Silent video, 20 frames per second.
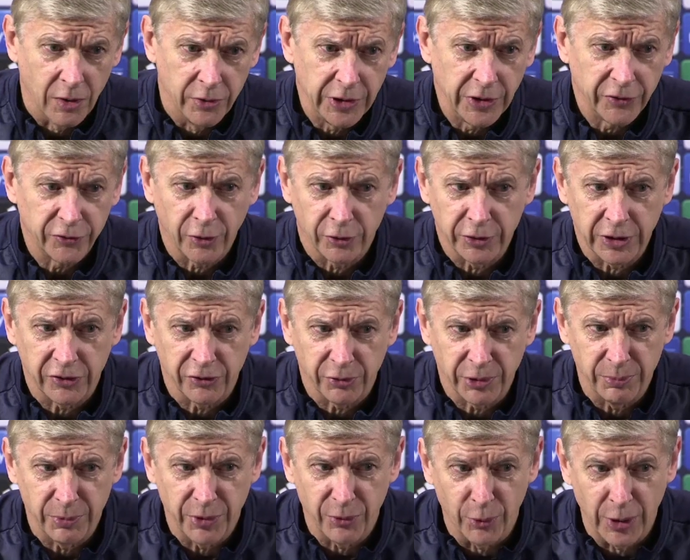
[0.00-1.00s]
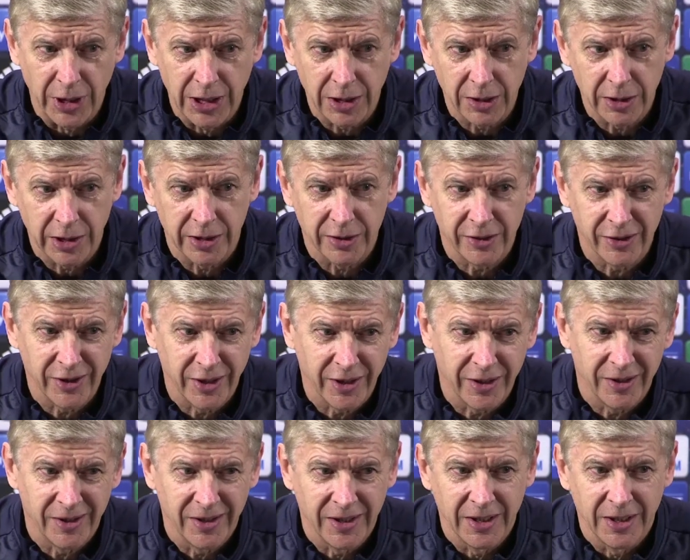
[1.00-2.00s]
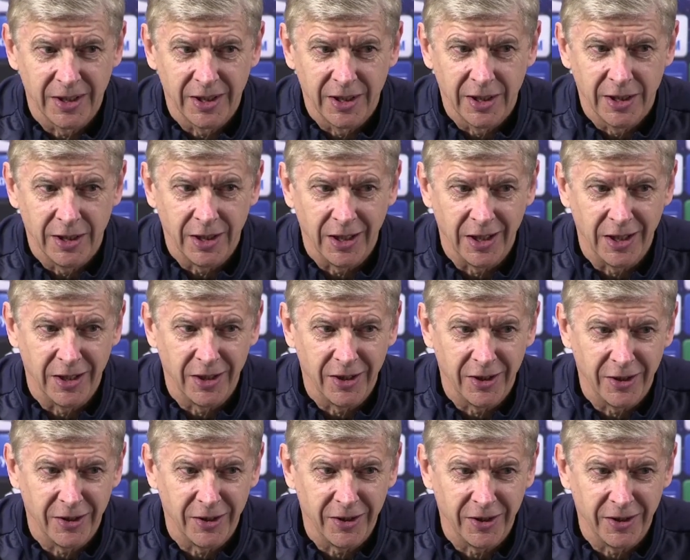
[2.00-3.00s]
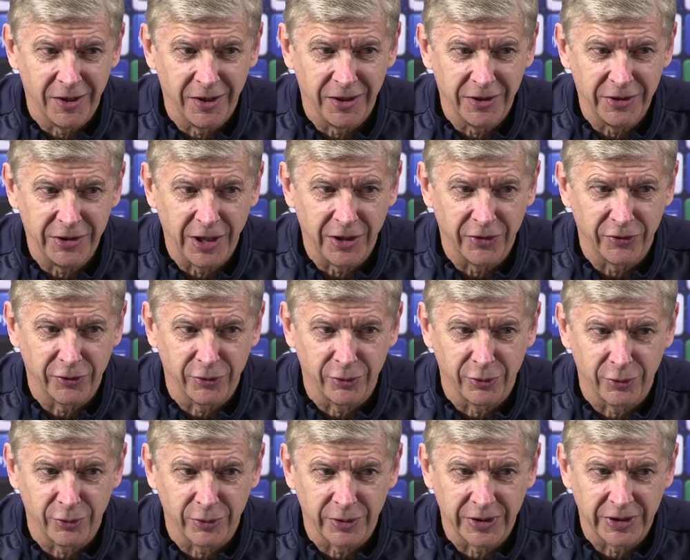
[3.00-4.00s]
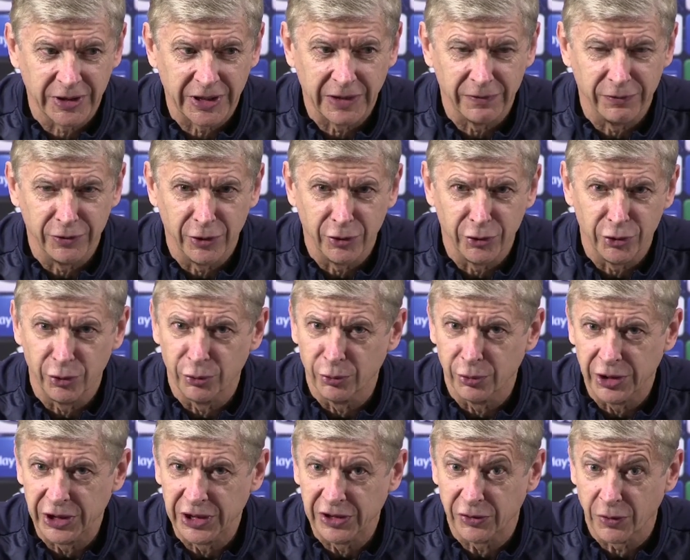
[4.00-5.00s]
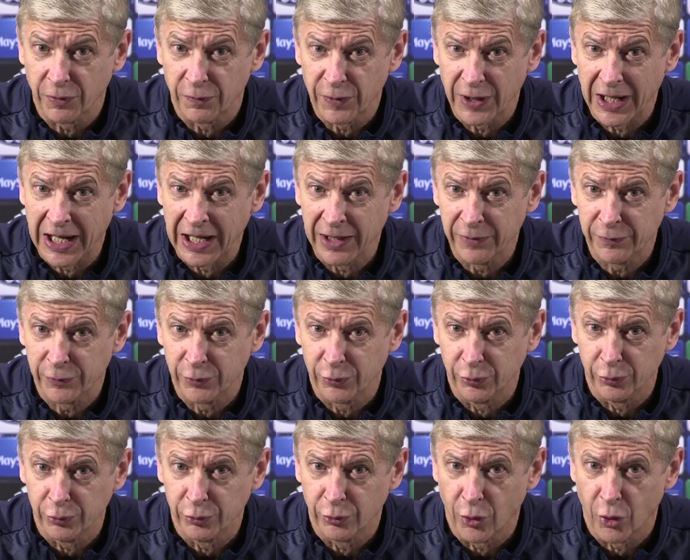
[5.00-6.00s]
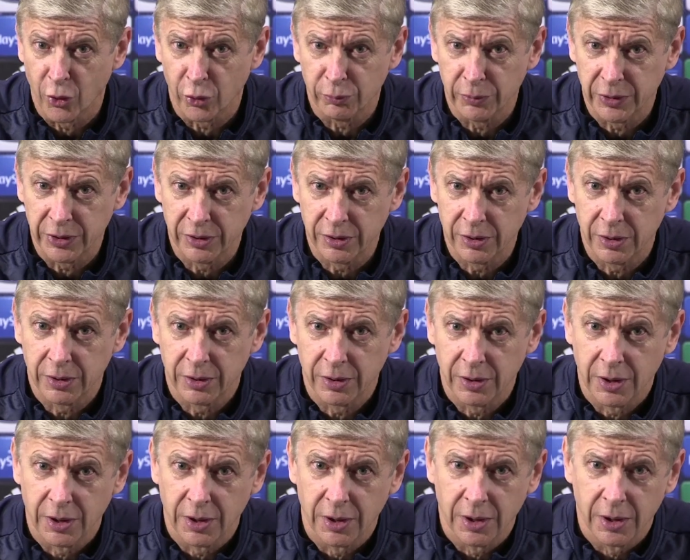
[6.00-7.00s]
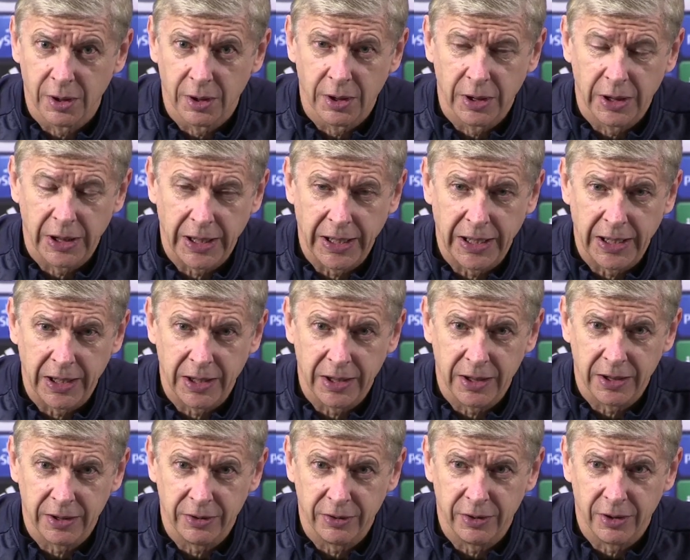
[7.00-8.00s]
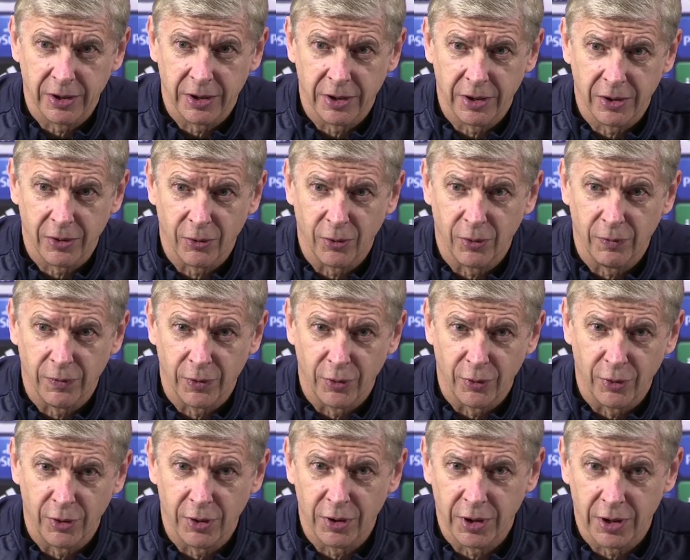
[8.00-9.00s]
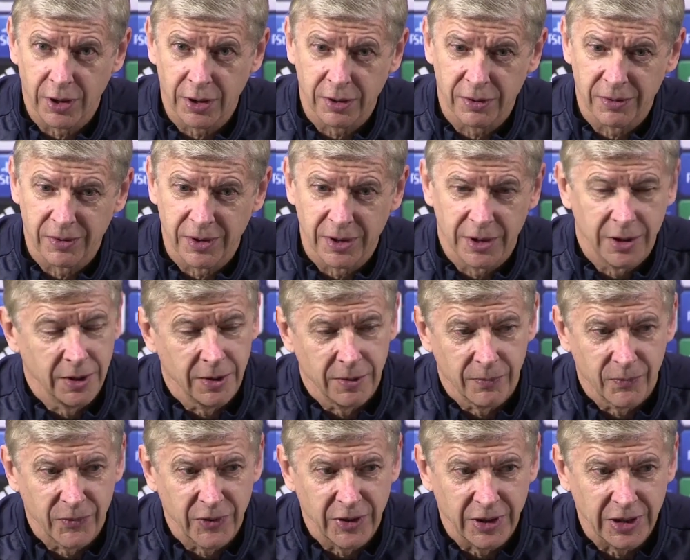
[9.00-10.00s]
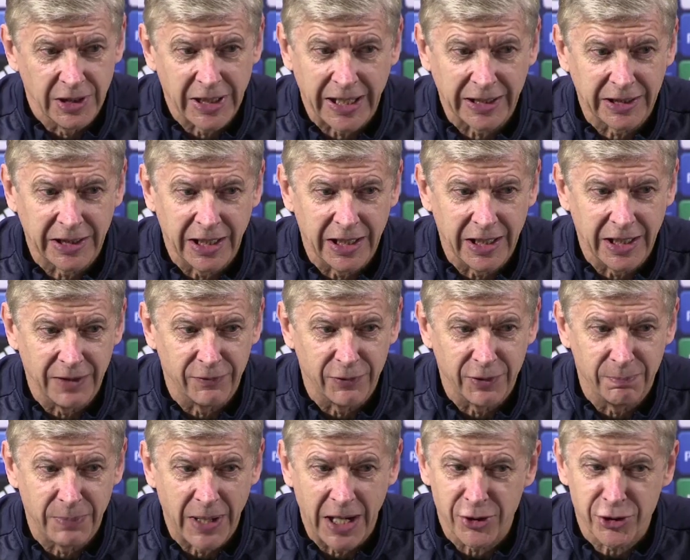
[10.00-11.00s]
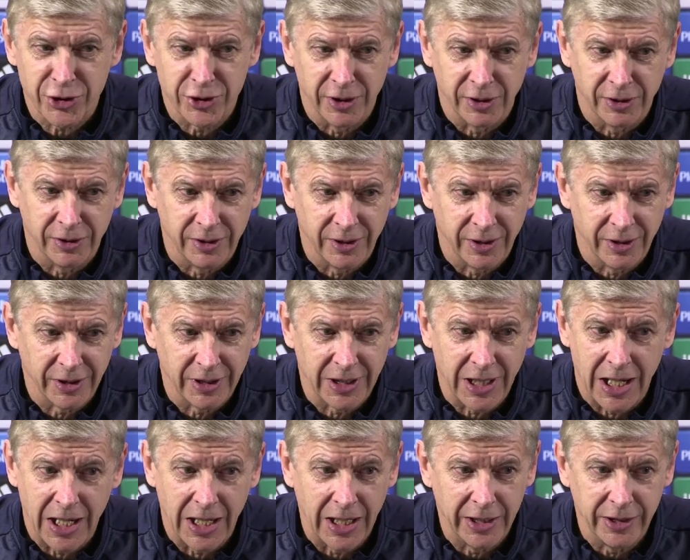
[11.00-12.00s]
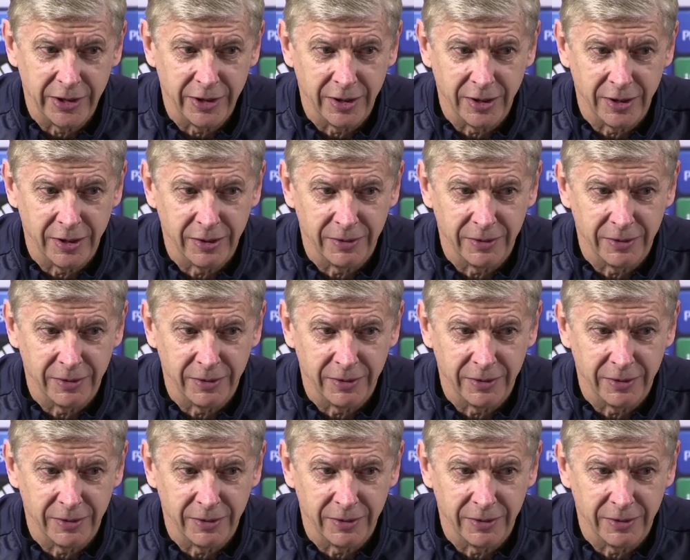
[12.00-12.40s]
Yes, done extremely well, and uh, uh, yes, given a new lease of life to Dortmund, and uh, overall, uh, like every passionate uh, guy, he's